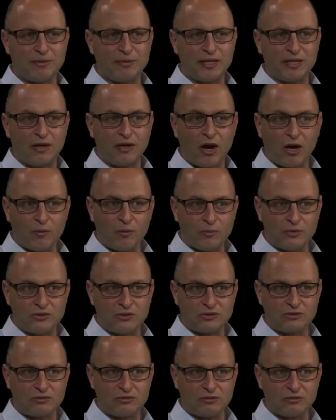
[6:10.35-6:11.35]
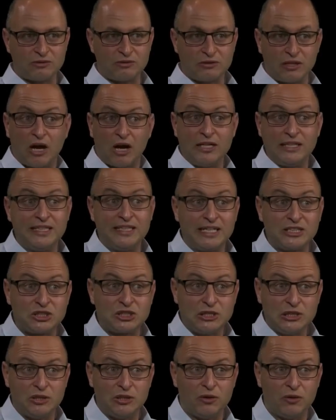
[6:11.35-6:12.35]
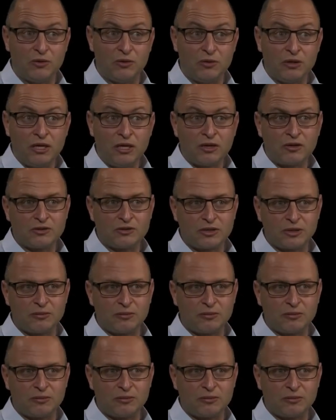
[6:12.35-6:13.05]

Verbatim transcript: that I was I didn't actually know because right.